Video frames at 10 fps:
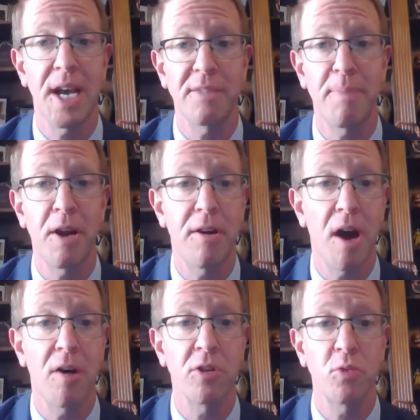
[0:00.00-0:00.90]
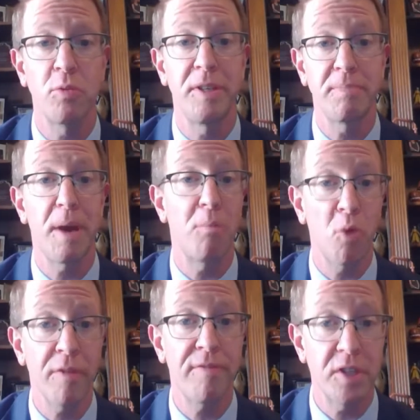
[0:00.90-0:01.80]
Taxpayer dollars will be spent
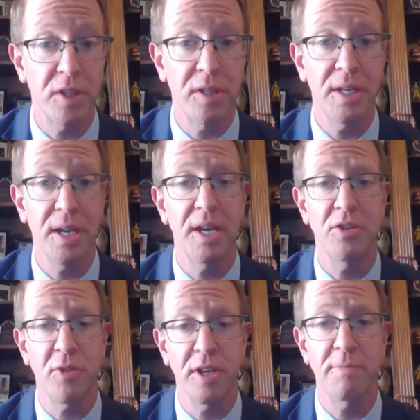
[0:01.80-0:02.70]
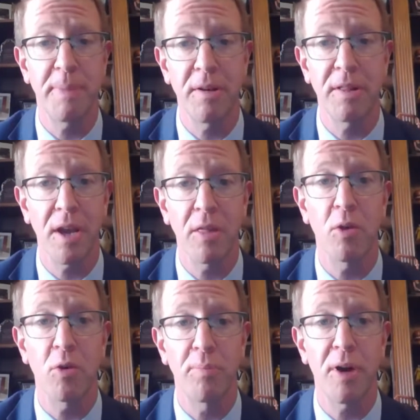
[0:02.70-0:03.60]
more efficiently and transparently on
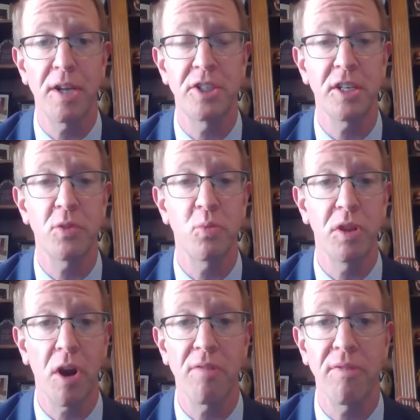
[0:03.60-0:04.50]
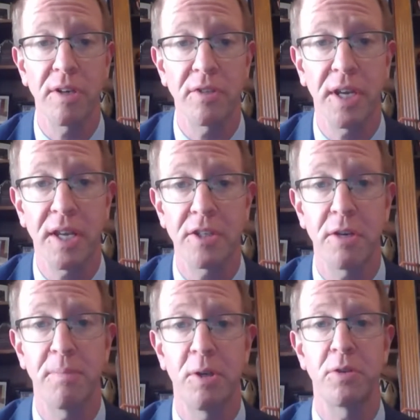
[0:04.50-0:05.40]
local projects with guardrails against
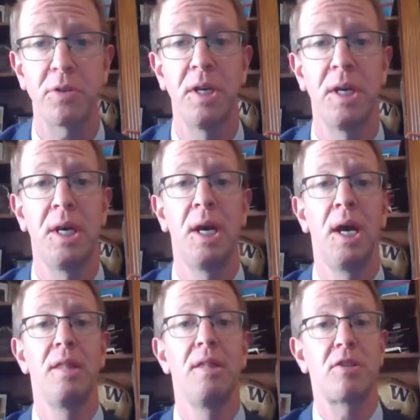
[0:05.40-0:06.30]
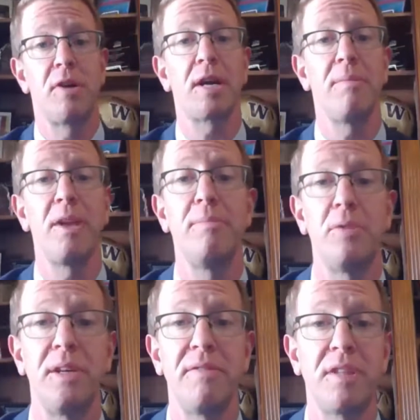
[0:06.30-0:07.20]
abuse. The Select Committee
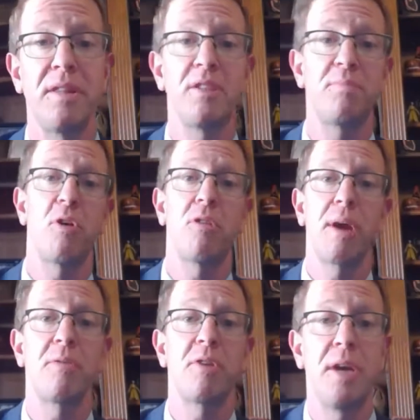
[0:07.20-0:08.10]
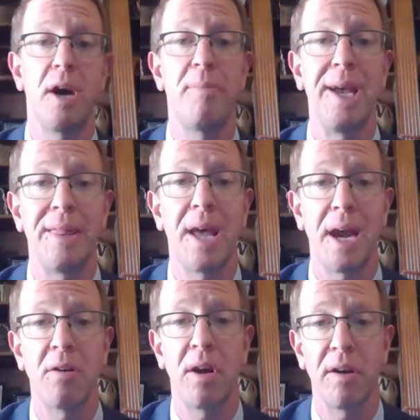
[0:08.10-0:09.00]
believes that this program could help end the
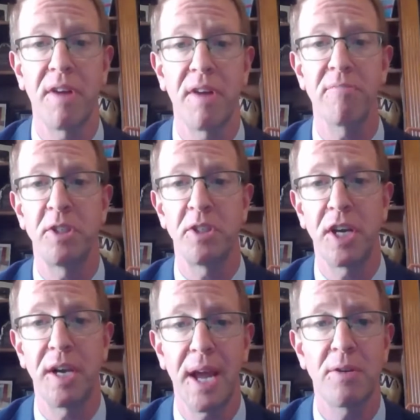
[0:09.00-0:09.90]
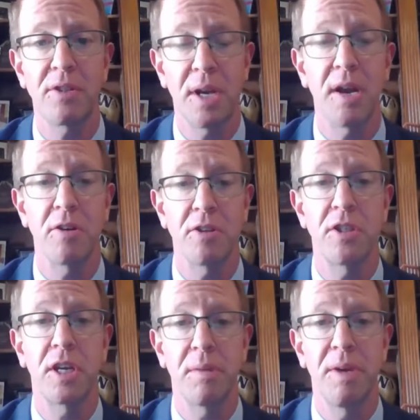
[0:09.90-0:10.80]
era of government shutdowns, and I urge
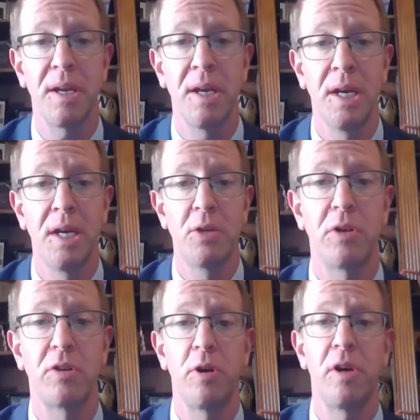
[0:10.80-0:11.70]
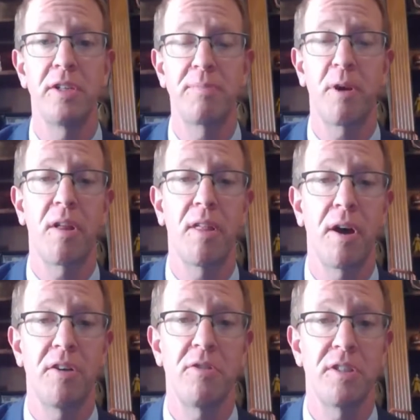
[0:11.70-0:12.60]
the committee to include it as part of the
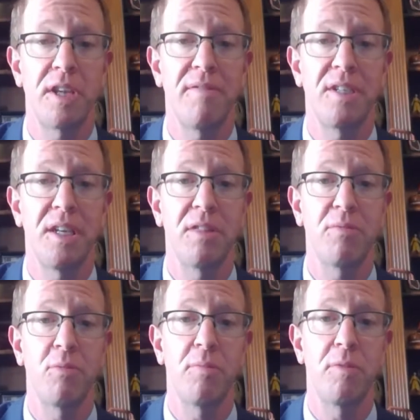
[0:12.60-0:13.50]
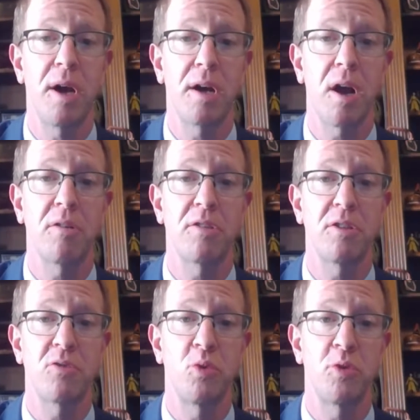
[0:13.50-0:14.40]
117th uh,
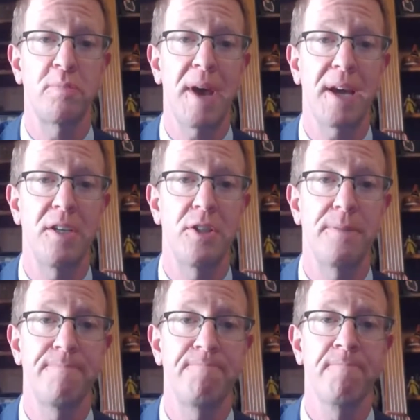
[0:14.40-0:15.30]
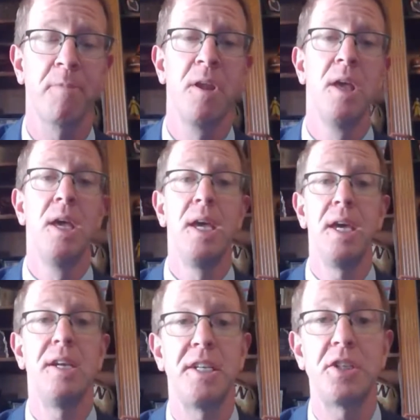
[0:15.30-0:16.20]
Congress's rules package. In
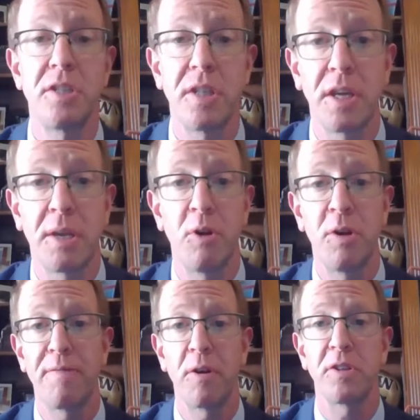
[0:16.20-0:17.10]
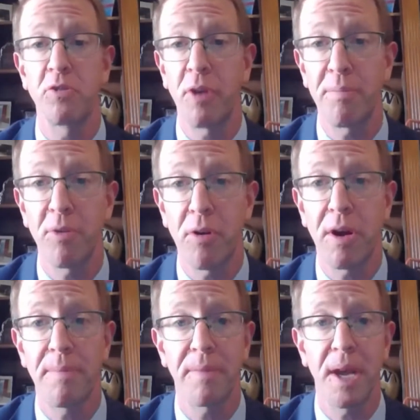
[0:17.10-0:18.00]
addition to the community focused grant
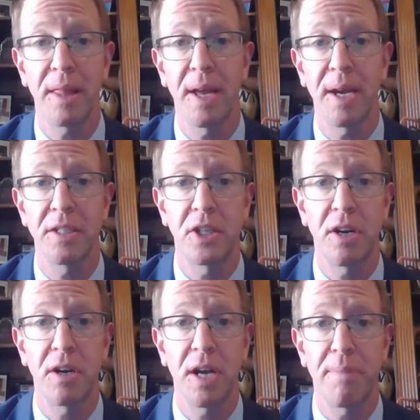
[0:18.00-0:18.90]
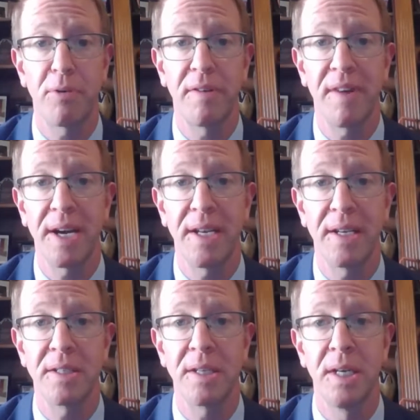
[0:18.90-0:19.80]
program, I'd like to share a couple of
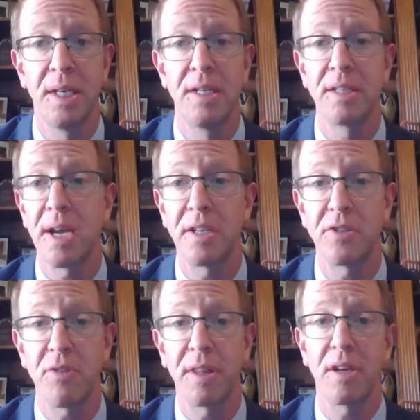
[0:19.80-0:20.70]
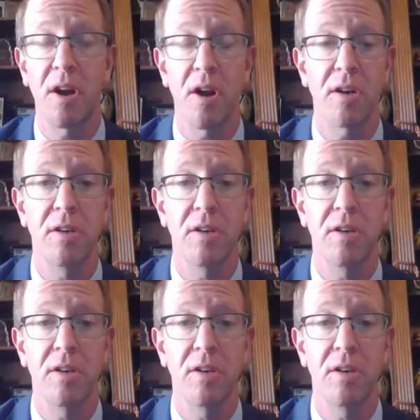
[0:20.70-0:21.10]
ideas designed to strengthen